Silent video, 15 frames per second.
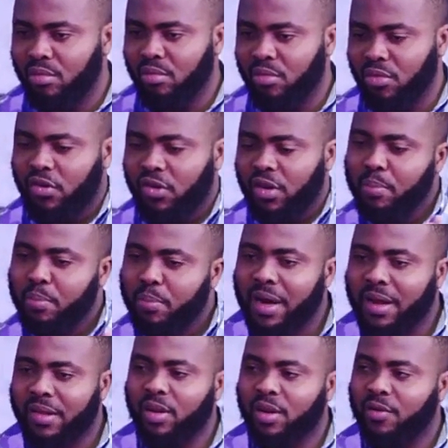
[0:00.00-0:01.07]
some
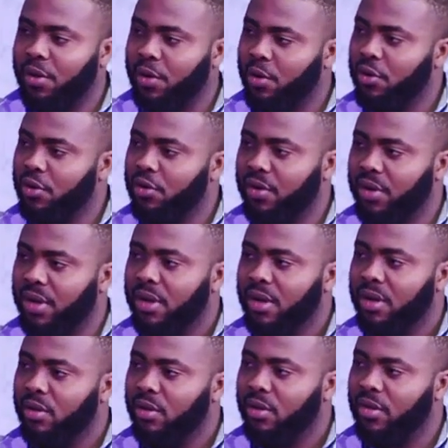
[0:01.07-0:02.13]
parts of the country
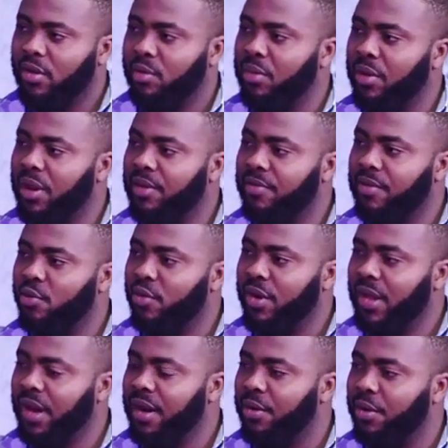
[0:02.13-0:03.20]
doesn't believe in
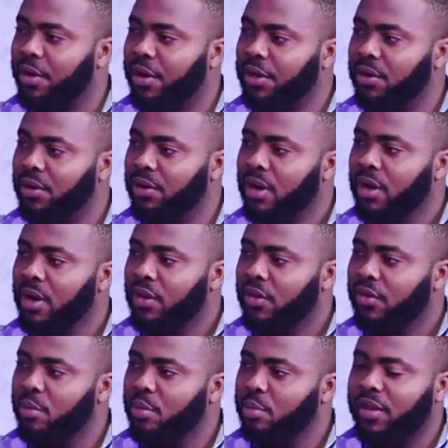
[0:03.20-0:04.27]
Western education.
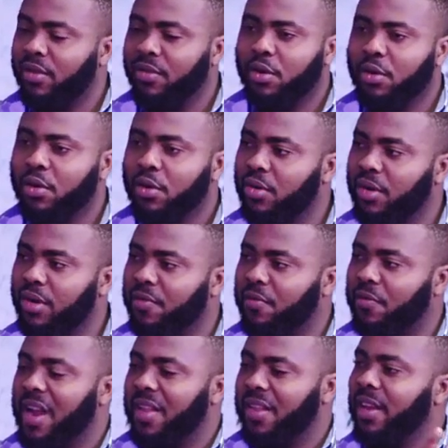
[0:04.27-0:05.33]
Some part of the country is
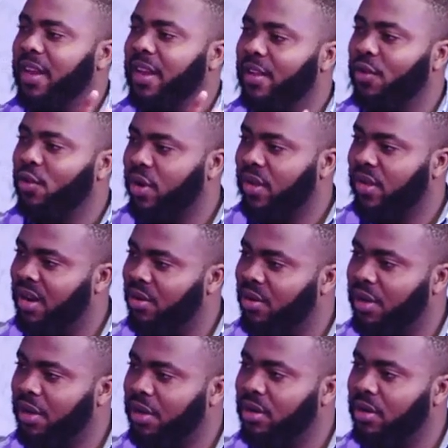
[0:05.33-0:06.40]
fighting against Western
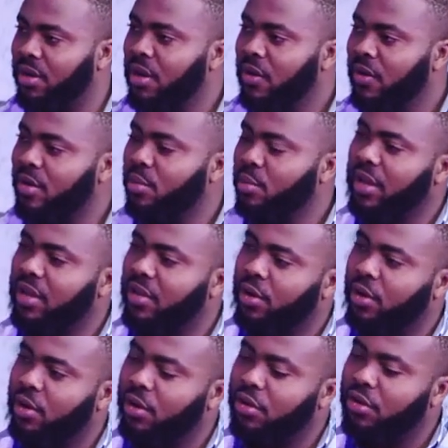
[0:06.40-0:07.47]
education. Some part of the
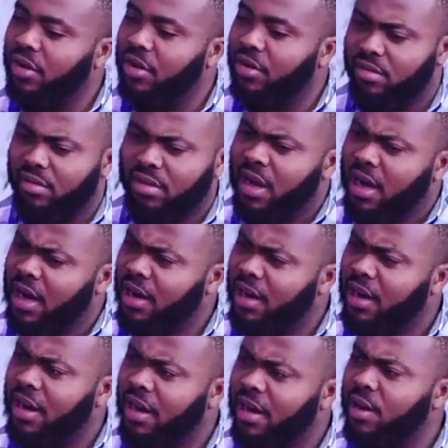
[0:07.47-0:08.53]
country is... And
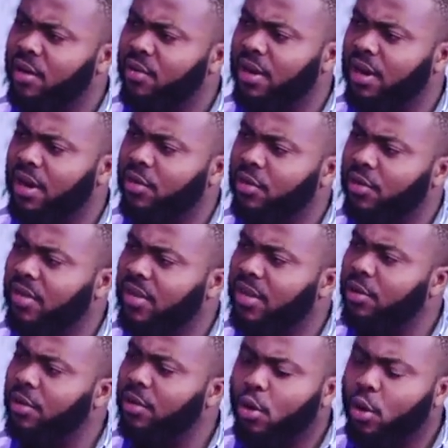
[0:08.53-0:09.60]
then at the end of the day, you
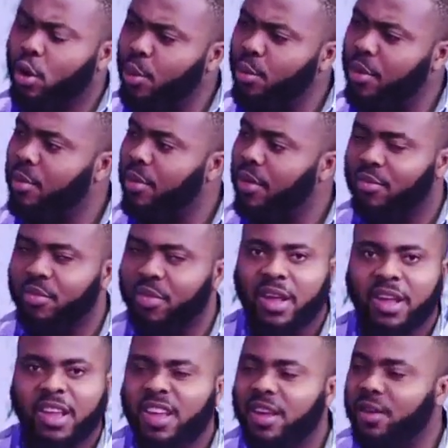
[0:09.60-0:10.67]
see core members being
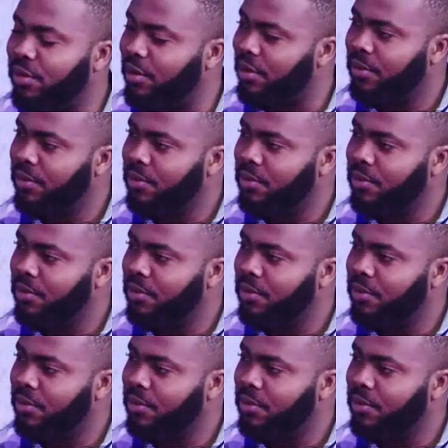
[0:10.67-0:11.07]
killed